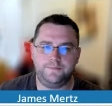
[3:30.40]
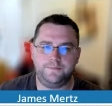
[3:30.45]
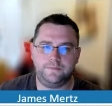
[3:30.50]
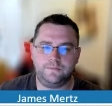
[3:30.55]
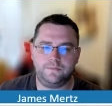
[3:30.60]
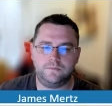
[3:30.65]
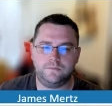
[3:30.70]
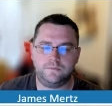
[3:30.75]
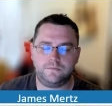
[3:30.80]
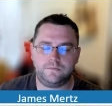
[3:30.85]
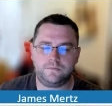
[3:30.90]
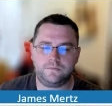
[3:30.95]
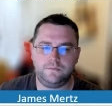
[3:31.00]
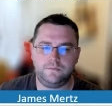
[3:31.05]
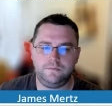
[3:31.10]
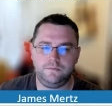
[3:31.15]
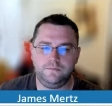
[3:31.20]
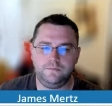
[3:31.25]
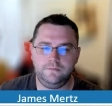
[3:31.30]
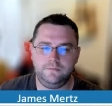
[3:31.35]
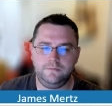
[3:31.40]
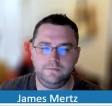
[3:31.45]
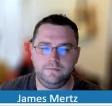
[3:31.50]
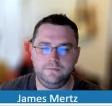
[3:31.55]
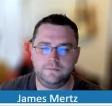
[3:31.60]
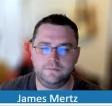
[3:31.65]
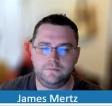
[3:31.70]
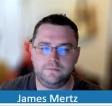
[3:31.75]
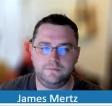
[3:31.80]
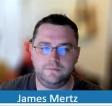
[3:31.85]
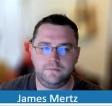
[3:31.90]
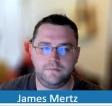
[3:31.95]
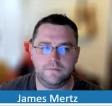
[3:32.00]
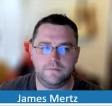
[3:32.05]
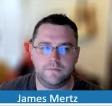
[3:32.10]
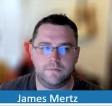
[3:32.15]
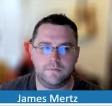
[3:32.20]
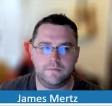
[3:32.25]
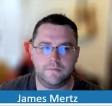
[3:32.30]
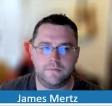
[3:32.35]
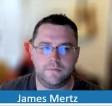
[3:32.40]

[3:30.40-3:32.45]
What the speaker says: Nothing is said.